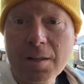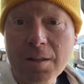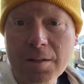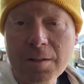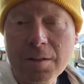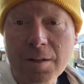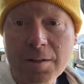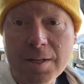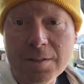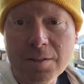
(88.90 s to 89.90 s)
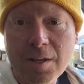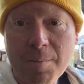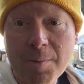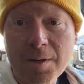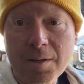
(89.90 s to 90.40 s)
the
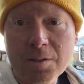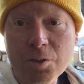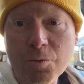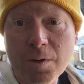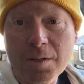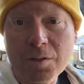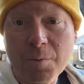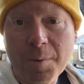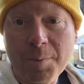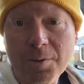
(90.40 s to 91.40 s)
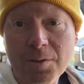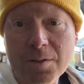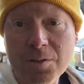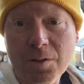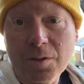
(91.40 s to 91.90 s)
teslatap mini is straight, so maybe a little
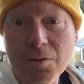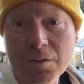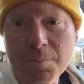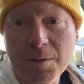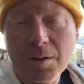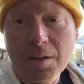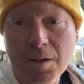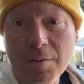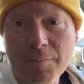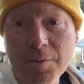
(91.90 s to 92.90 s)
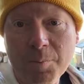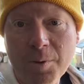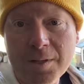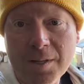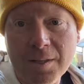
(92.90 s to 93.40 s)
easier to use, but for the
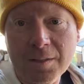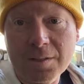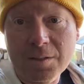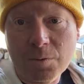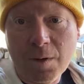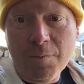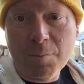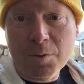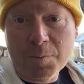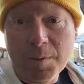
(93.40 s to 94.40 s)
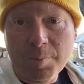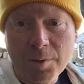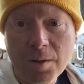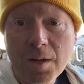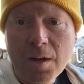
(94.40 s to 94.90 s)
price, I think this is great for most
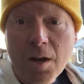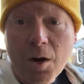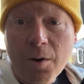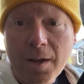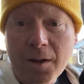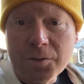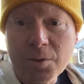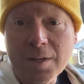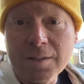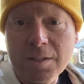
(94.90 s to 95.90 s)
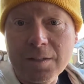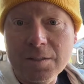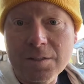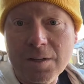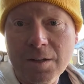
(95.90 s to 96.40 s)
people. All right, I also got
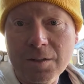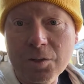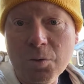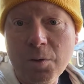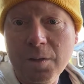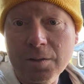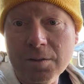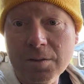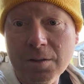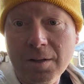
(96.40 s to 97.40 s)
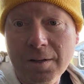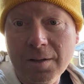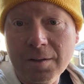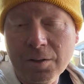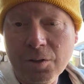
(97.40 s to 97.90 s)
these tow hooks,
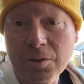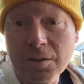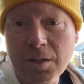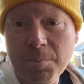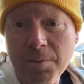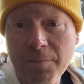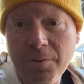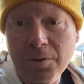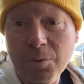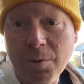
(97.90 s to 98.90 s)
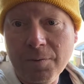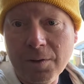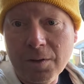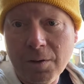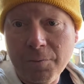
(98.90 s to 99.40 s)
good to keep in the front of your
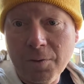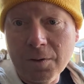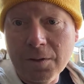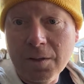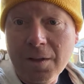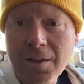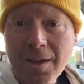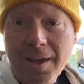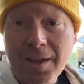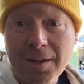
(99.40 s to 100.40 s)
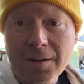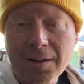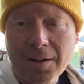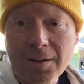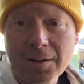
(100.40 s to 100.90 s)
Rivian, your frunk, and
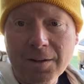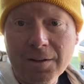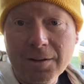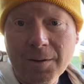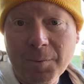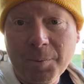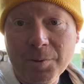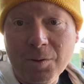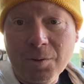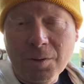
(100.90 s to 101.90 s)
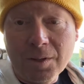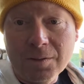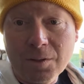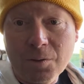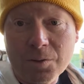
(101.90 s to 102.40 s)
I'm gonna put the link
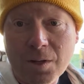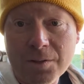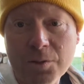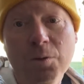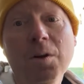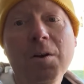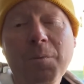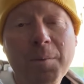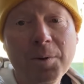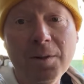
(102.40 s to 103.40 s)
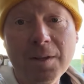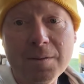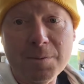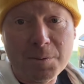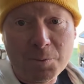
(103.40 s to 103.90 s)
to those also. Remember to like
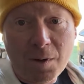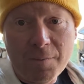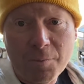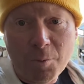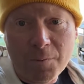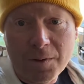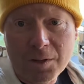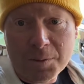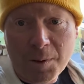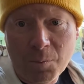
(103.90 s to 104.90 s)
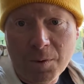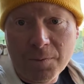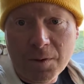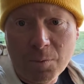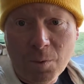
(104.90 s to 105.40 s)
and subscribe for more videos about
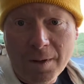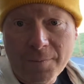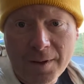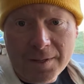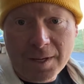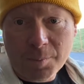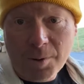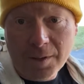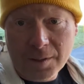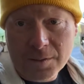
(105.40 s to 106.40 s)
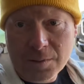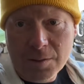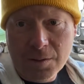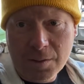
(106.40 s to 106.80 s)
Rivian, Wi-Fi, and tech products.